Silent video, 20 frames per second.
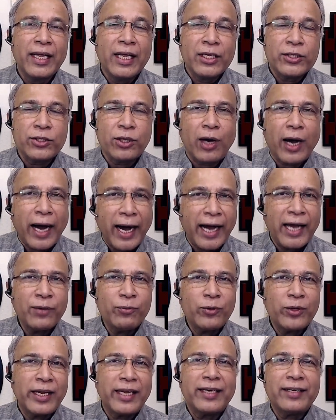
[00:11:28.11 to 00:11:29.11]
So I
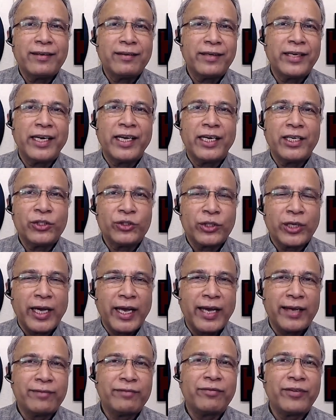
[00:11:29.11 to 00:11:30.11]
would encourage
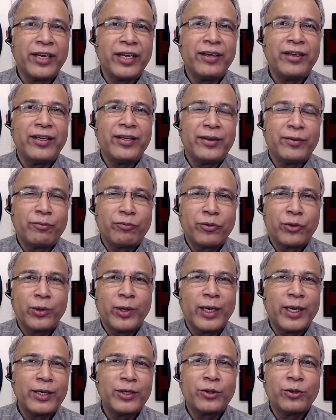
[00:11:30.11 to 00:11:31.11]
every
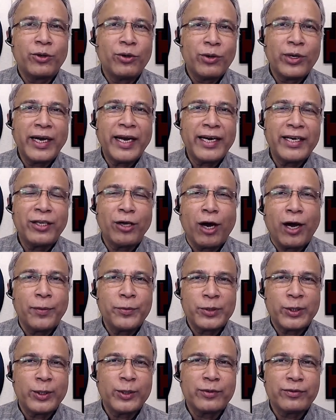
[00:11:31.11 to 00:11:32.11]
viewer to look at the
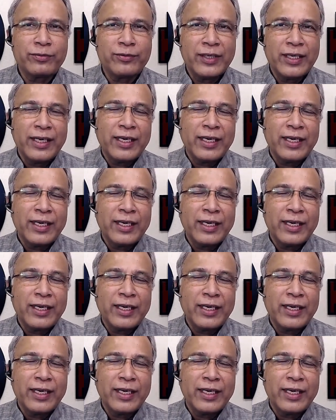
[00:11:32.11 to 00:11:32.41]
option of